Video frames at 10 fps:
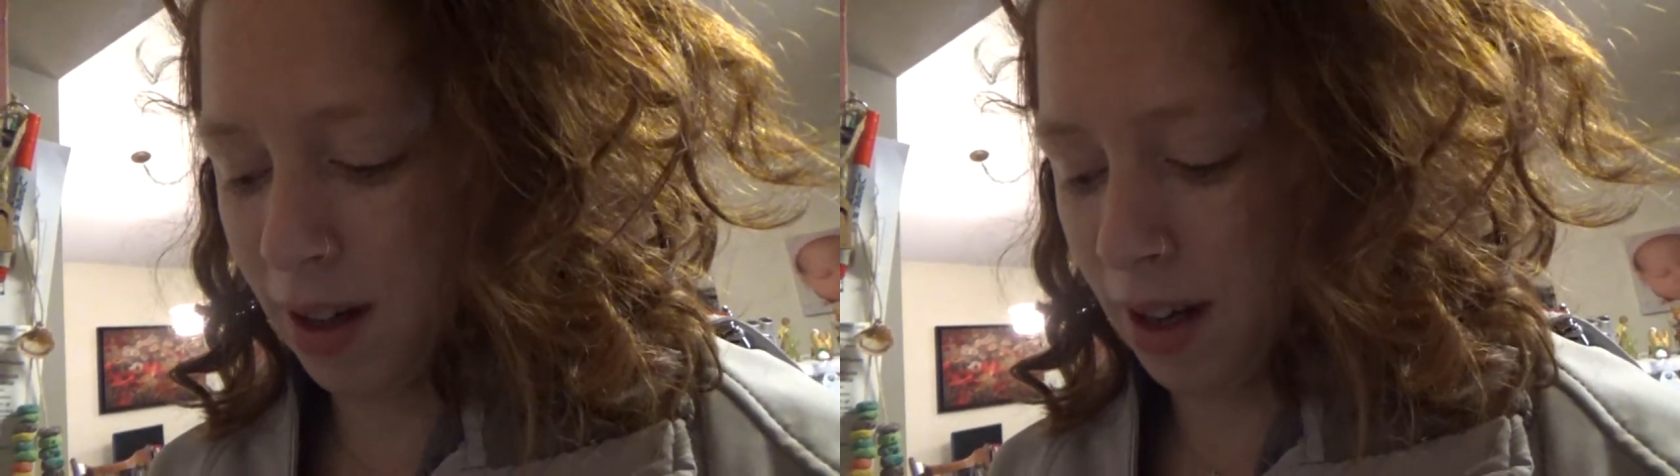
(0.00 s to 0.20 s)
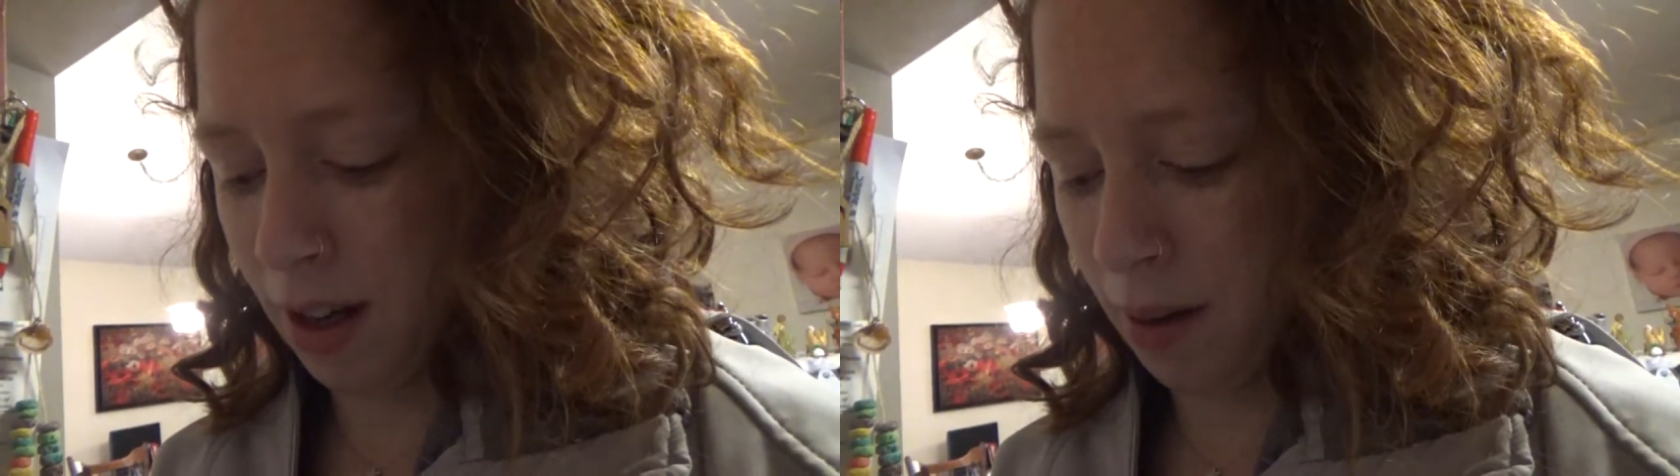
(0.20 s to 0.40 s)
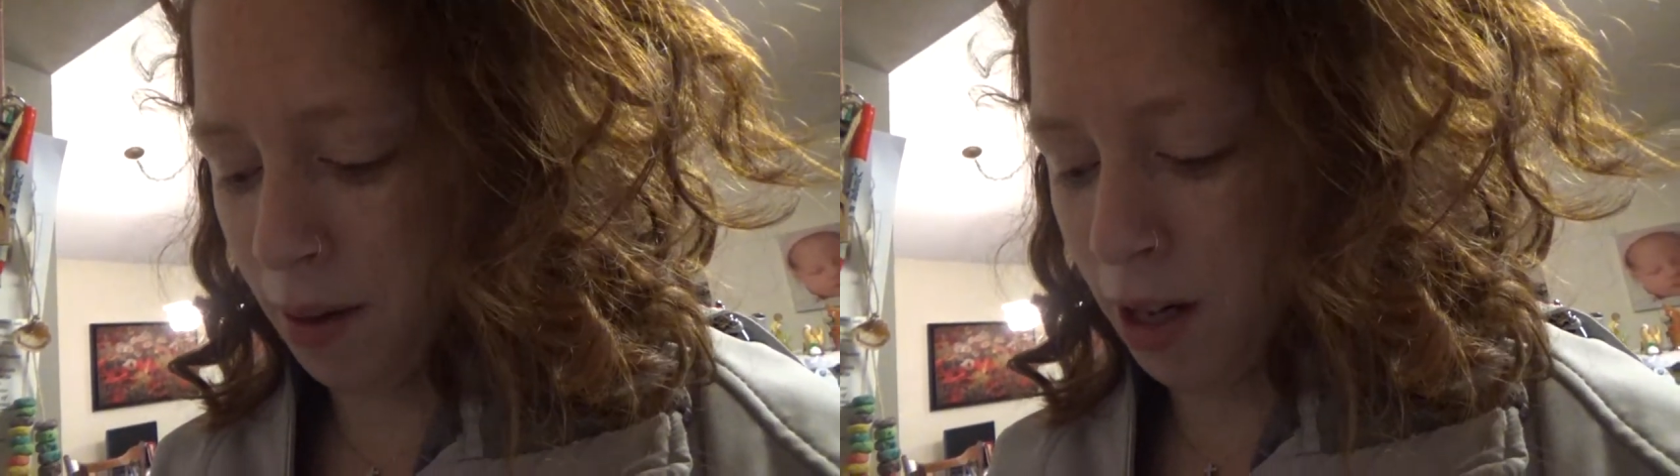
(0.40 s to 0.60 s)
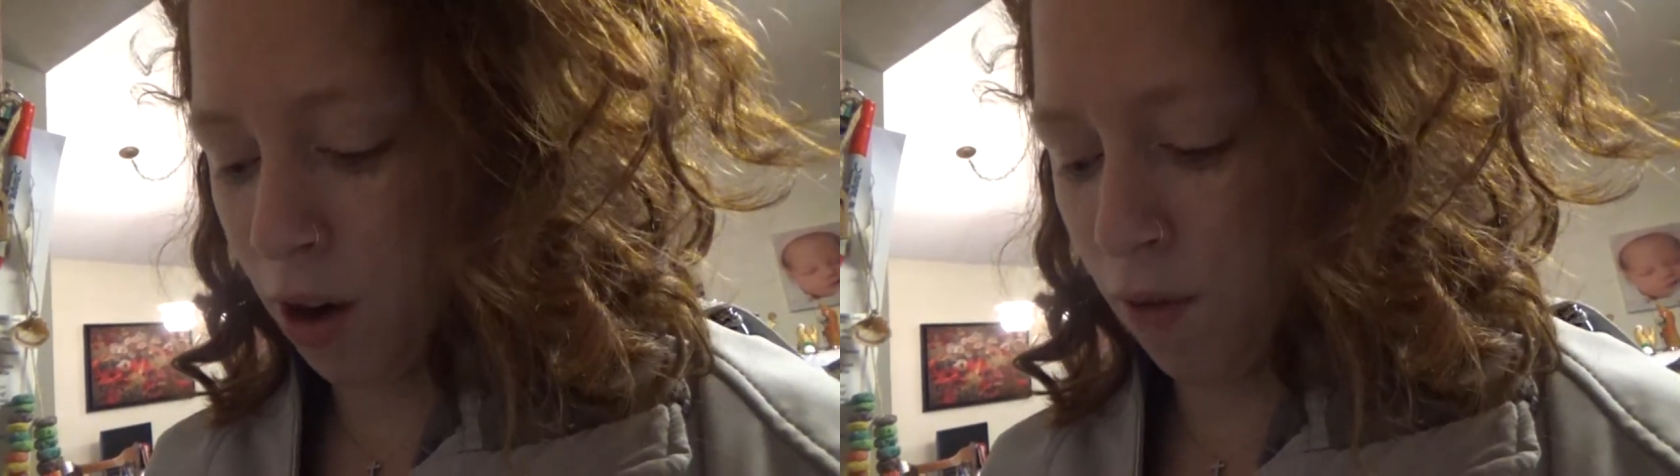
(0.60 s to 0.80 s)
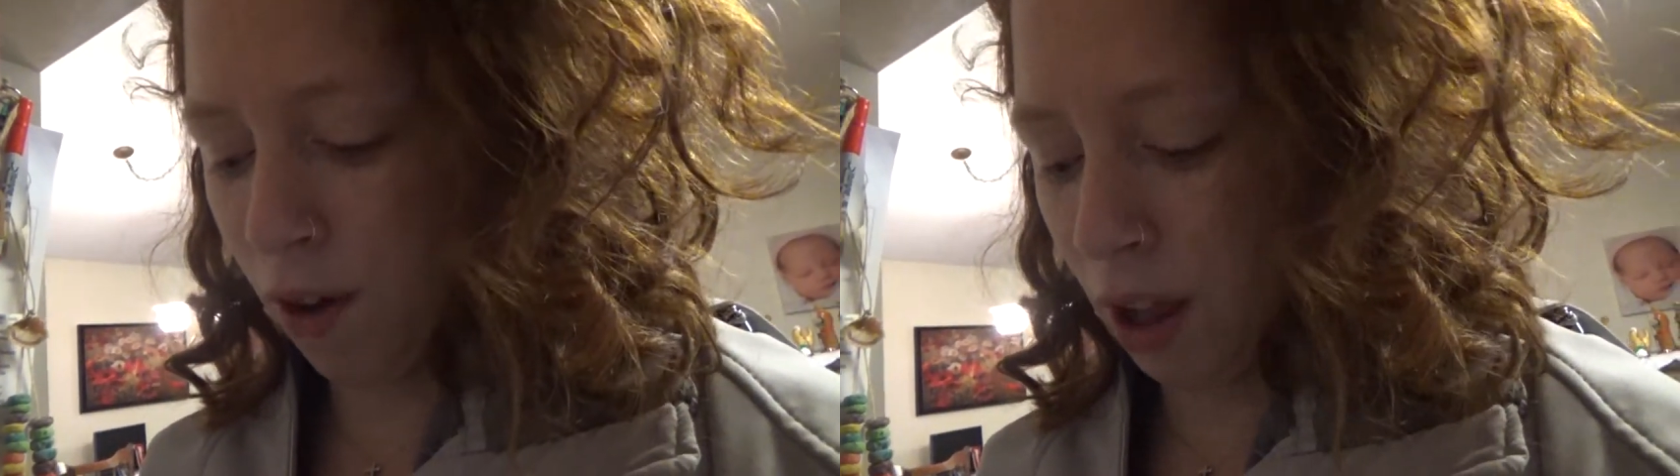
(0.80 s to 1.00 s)
and you
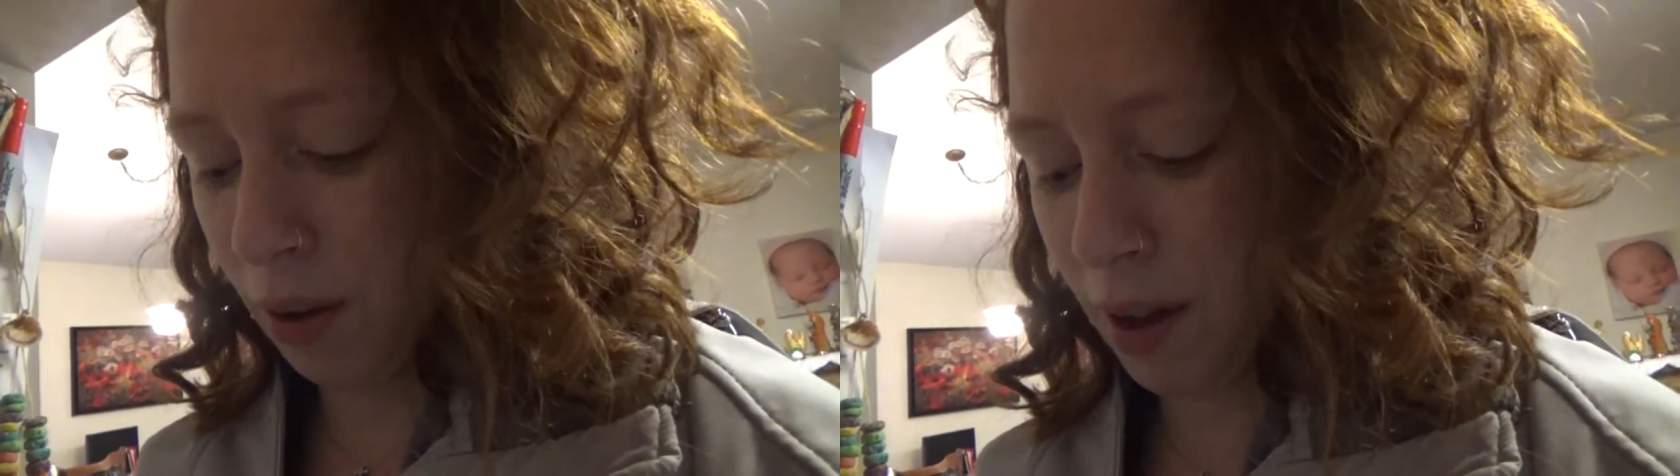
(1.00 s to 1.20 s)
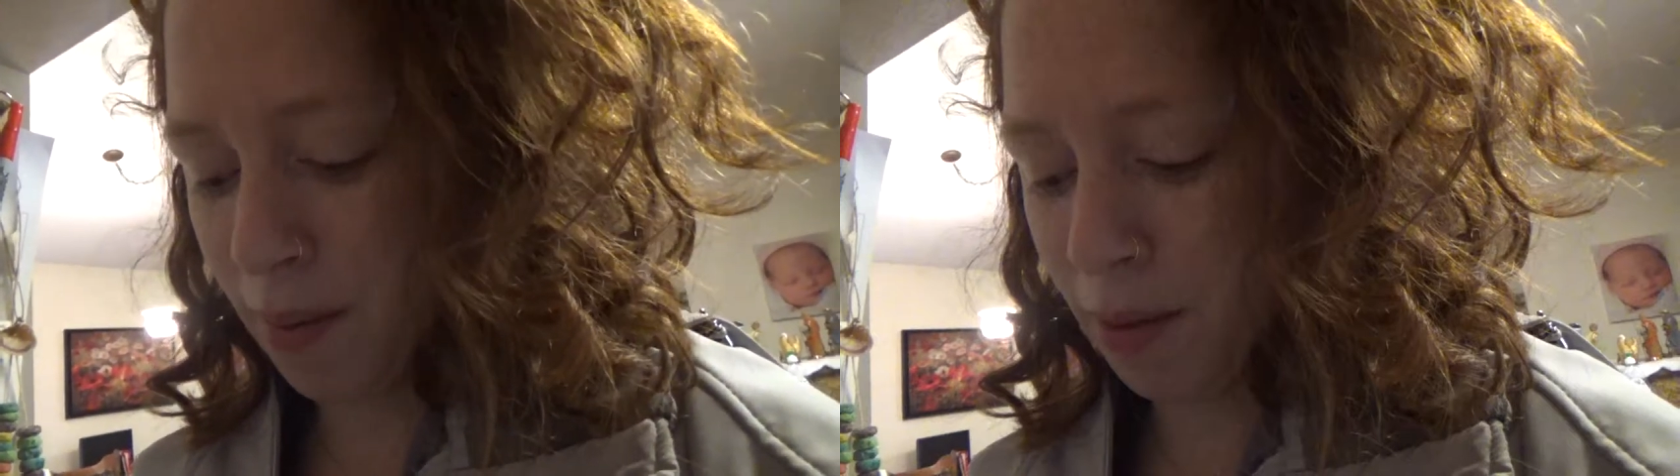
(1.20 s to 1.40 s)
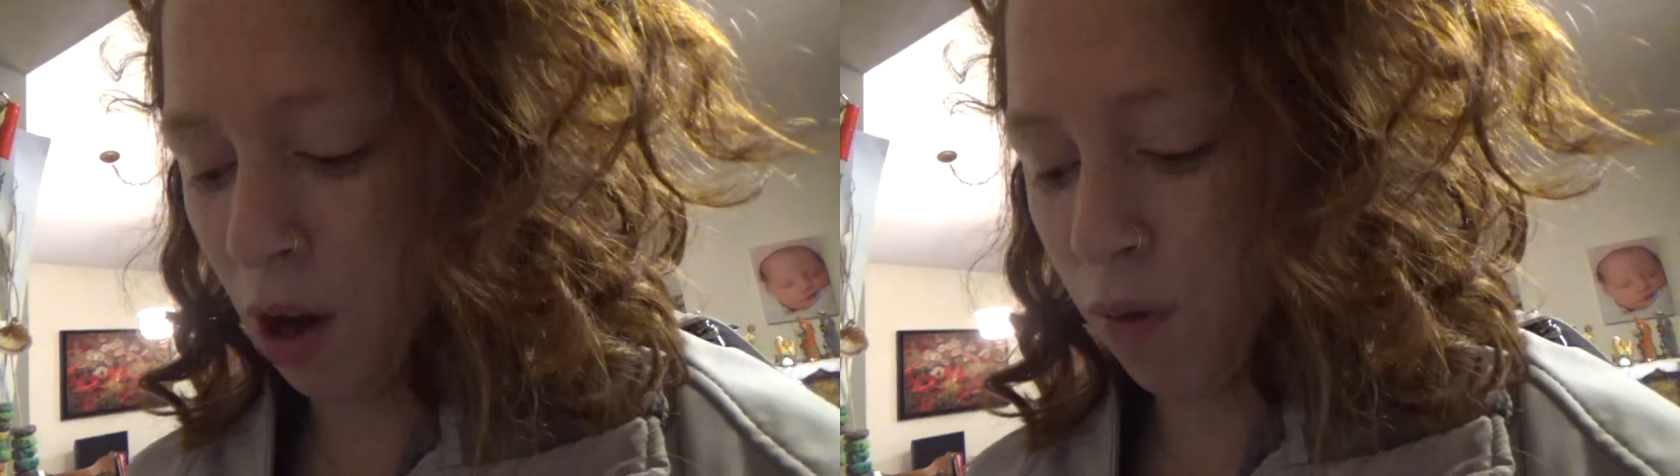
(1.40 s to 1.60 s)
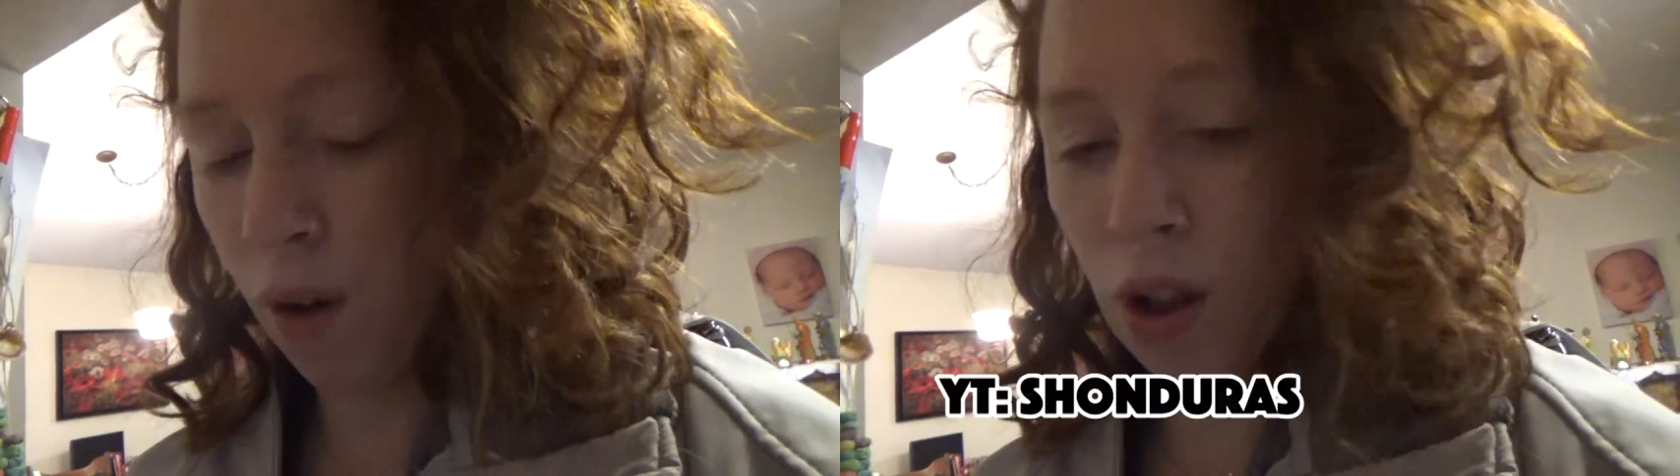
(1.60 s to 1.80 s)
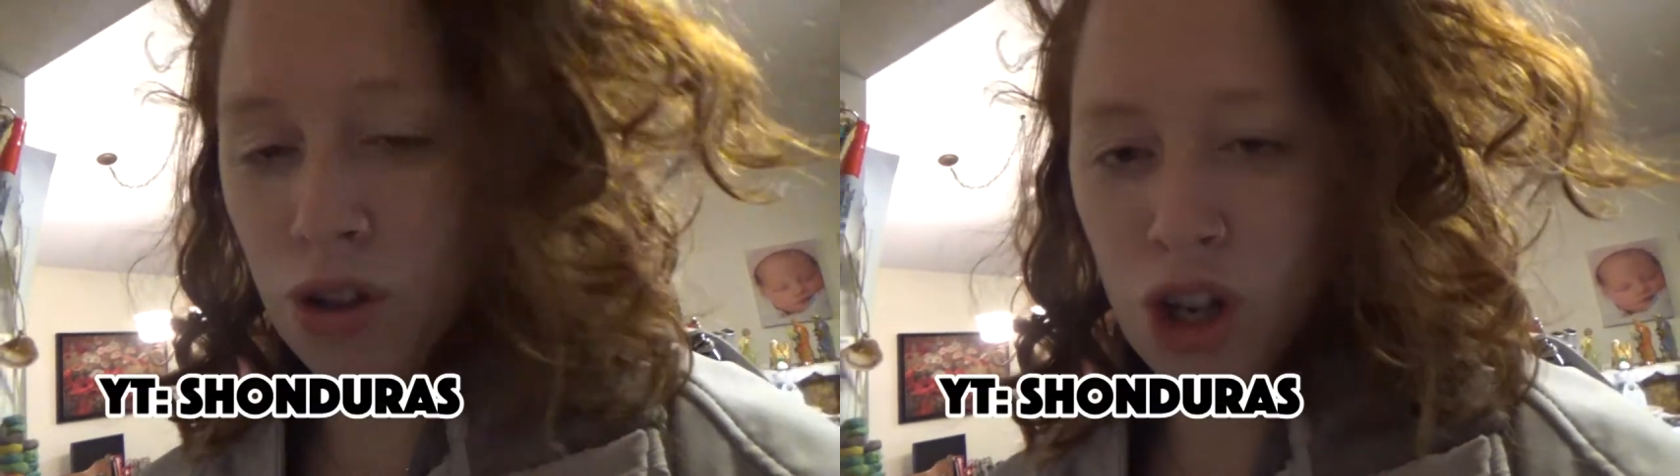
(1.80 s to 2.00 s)
don't follow him, go
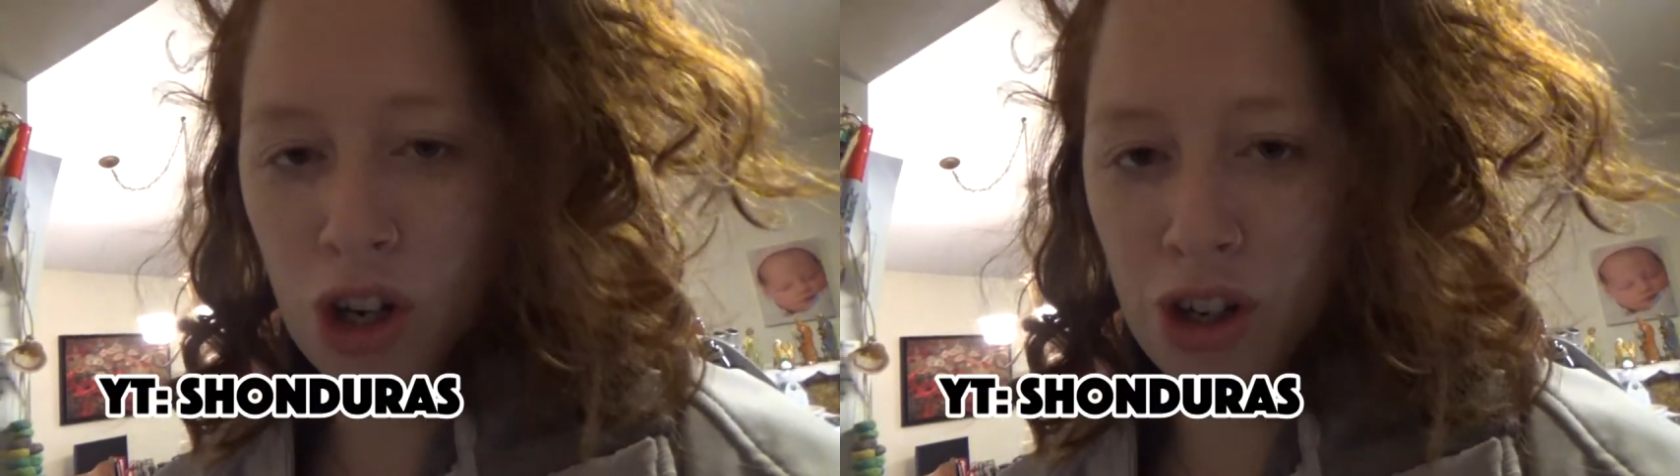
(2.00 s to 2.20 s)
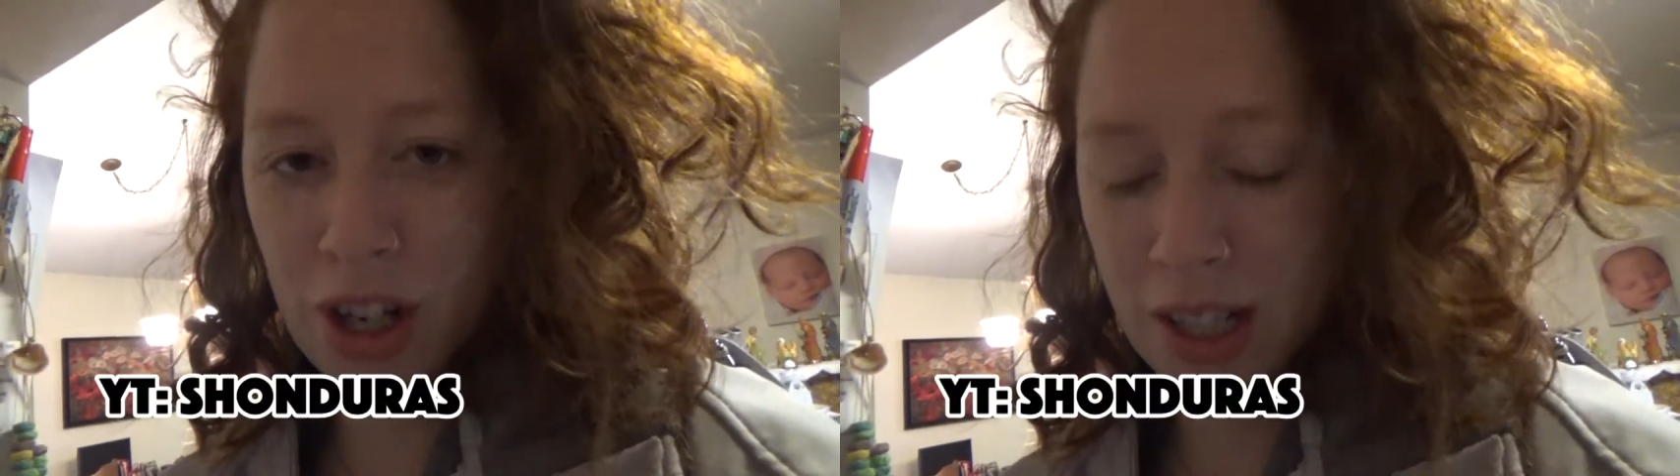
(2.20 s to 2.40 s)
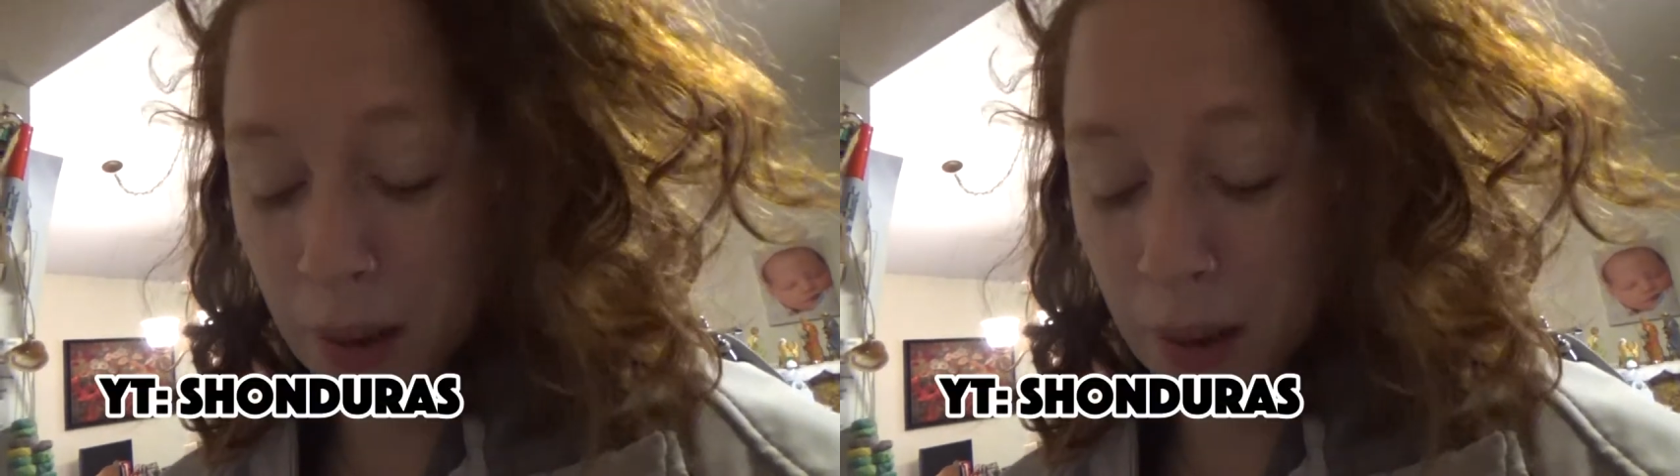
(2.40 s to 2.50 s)
follow Shonduras.